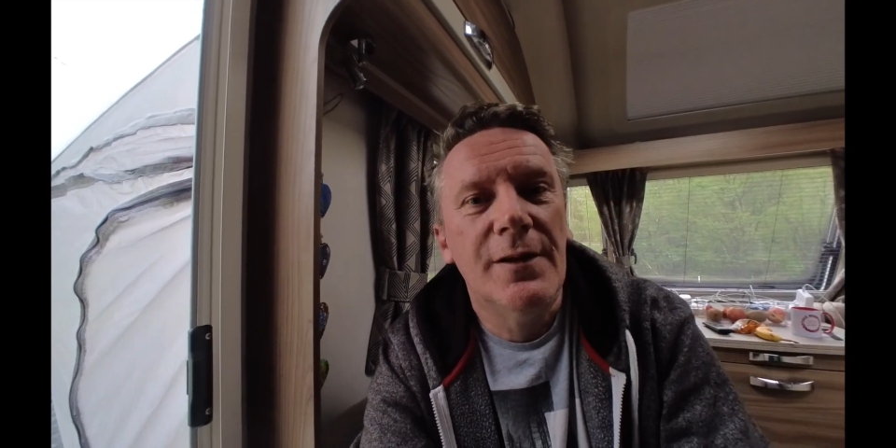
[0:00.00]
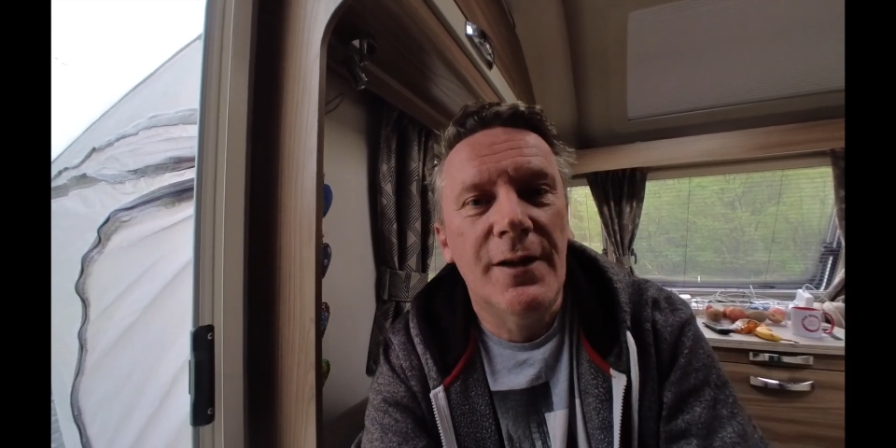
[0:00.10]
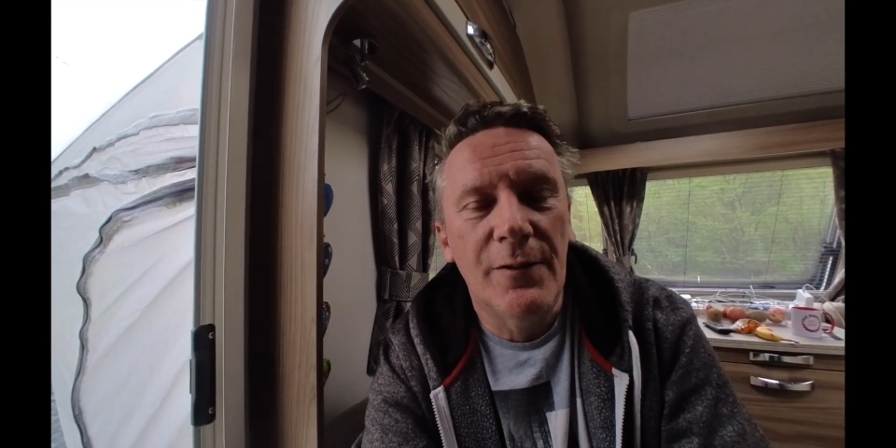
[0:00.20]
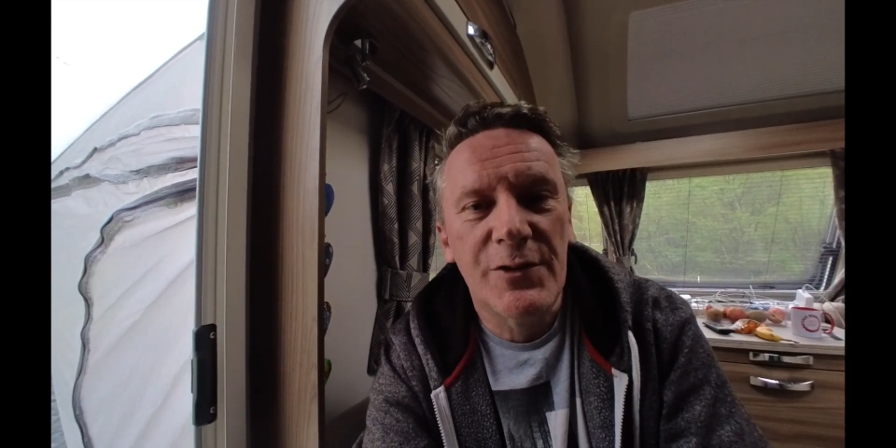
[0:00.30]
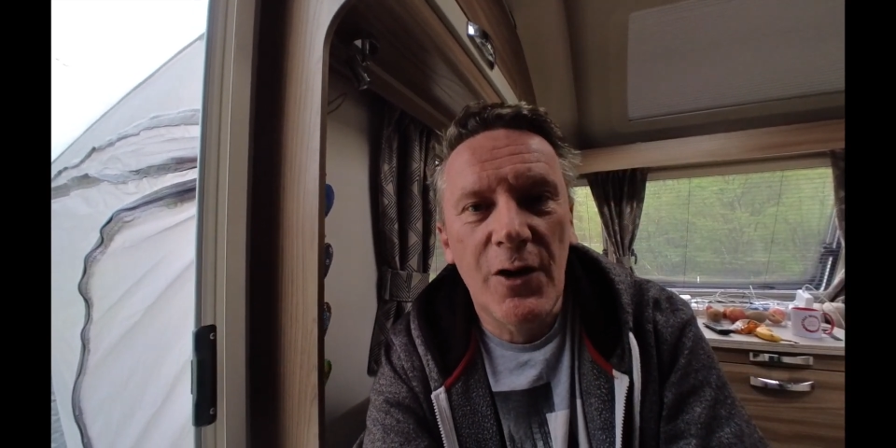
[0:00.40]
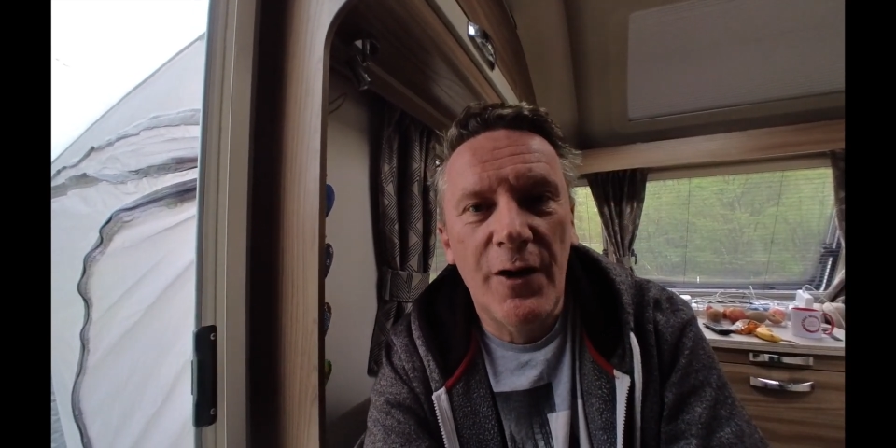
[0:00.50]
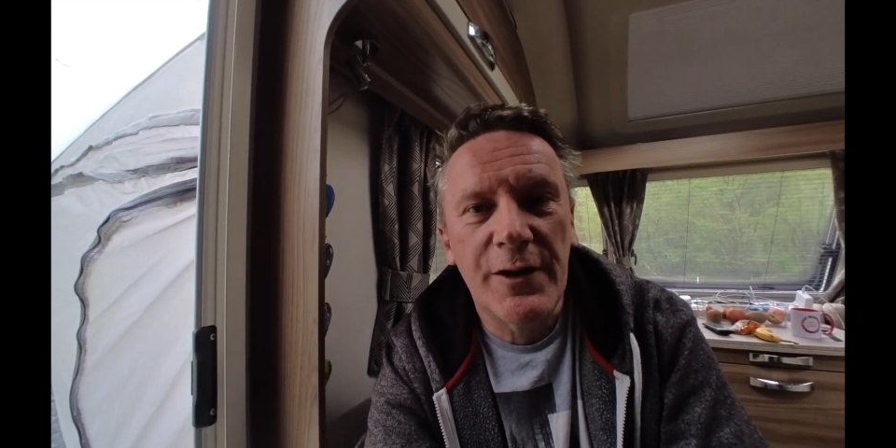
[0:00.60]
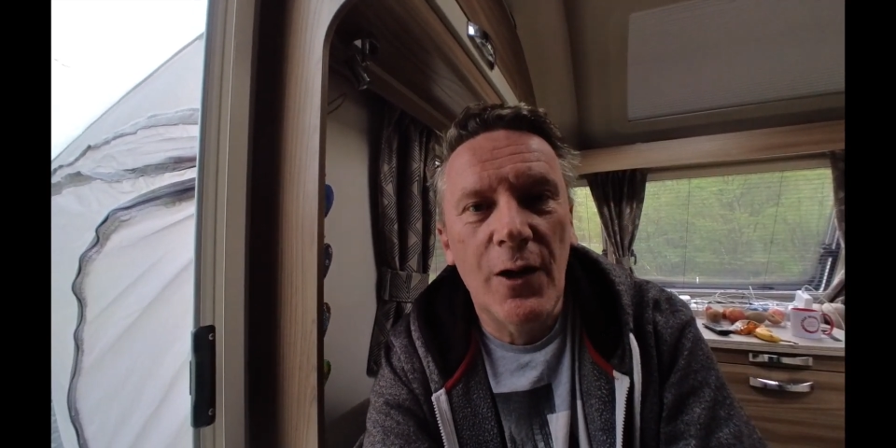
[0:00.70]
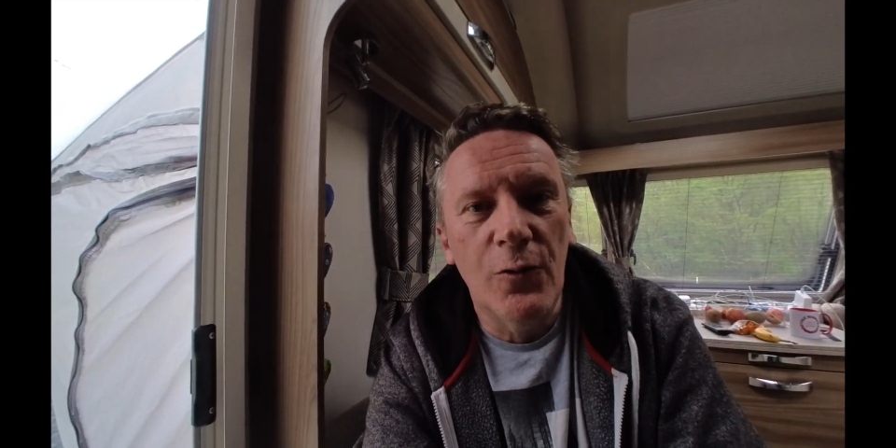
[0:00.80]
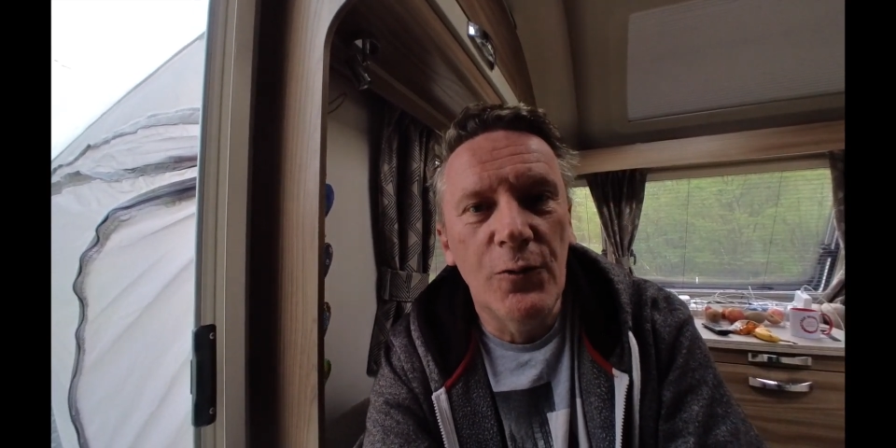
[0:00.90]
Now
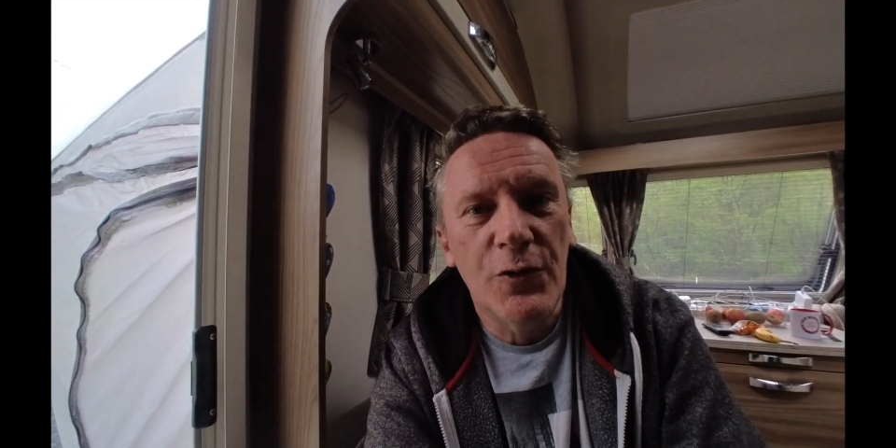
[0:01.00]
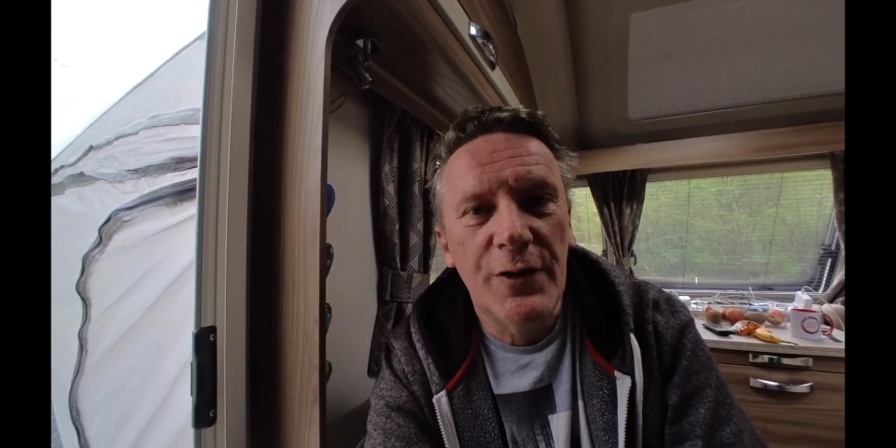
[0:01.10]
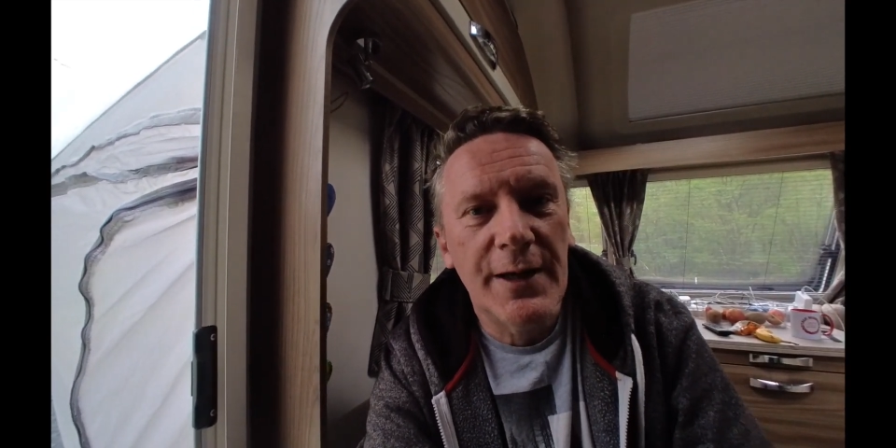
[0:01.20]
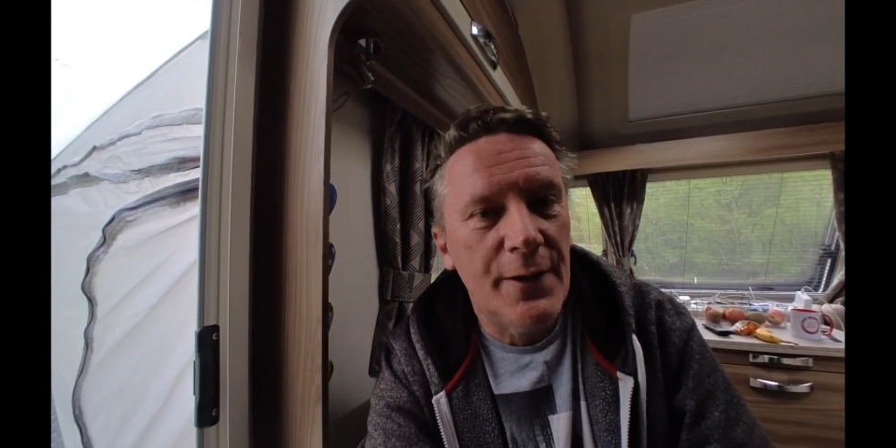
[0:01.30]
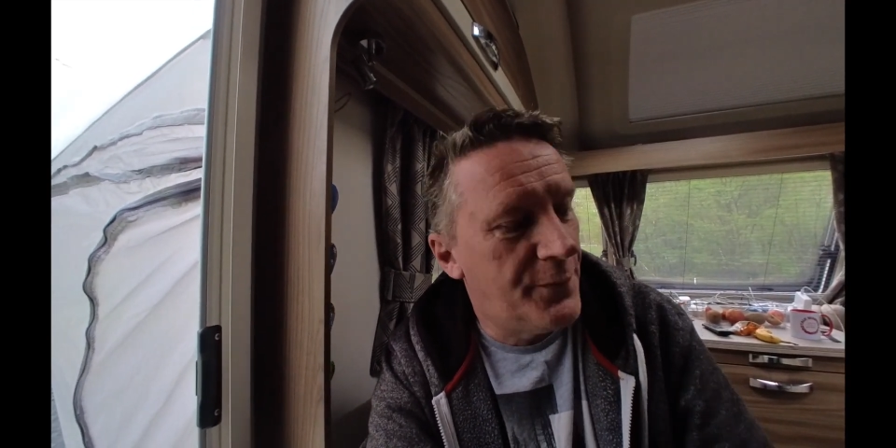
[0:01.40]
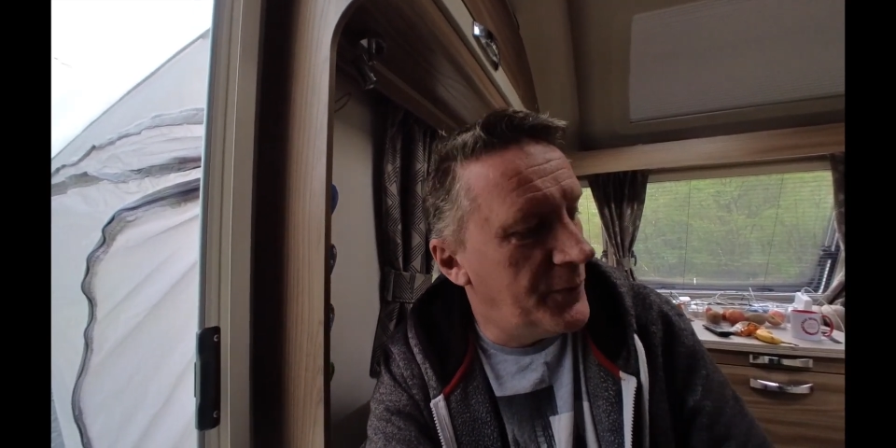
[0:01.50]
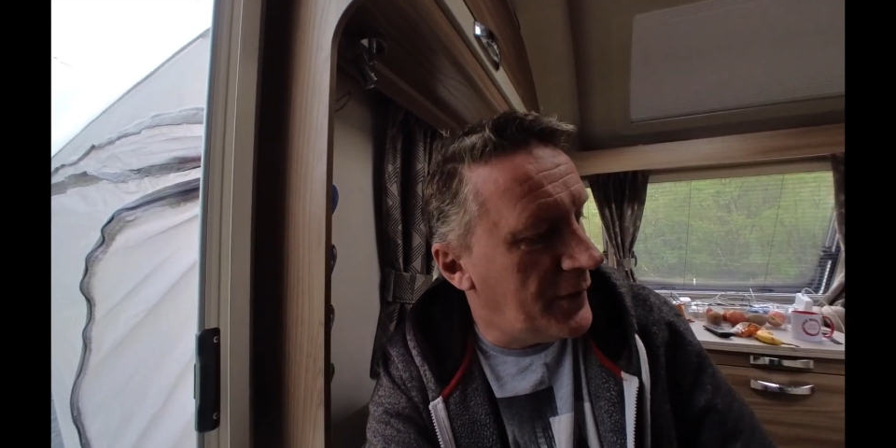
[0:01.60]
SkyGo I can get for